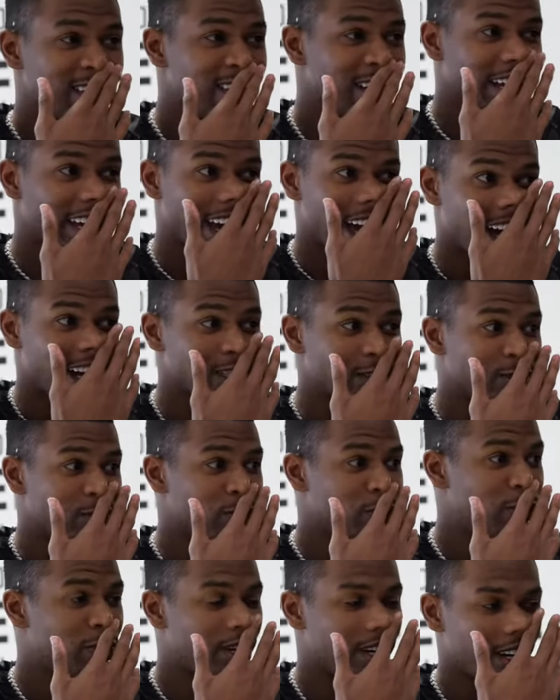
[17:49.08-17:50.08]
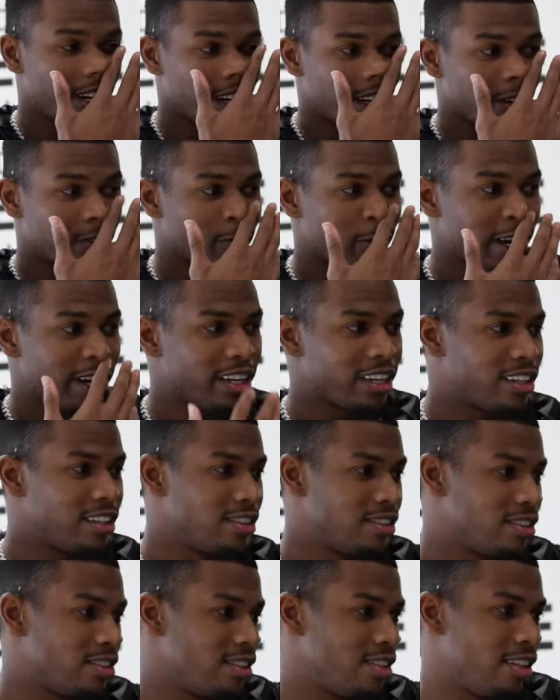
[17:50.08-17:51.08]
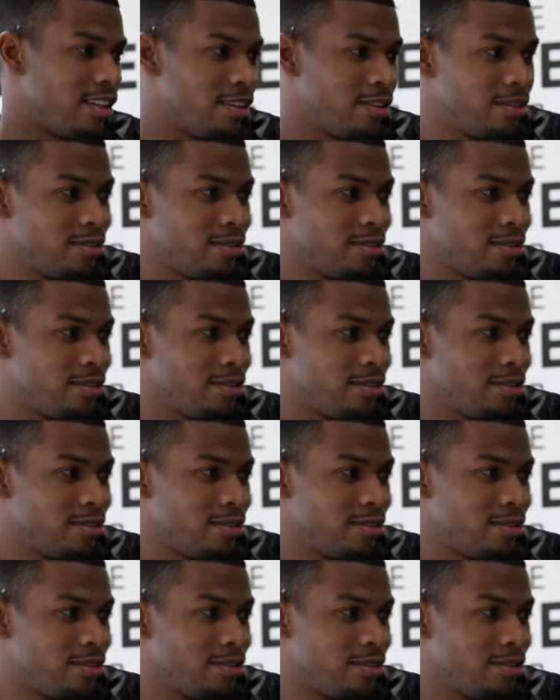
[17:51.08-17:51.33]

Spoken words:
Like how's with rankings and stuff.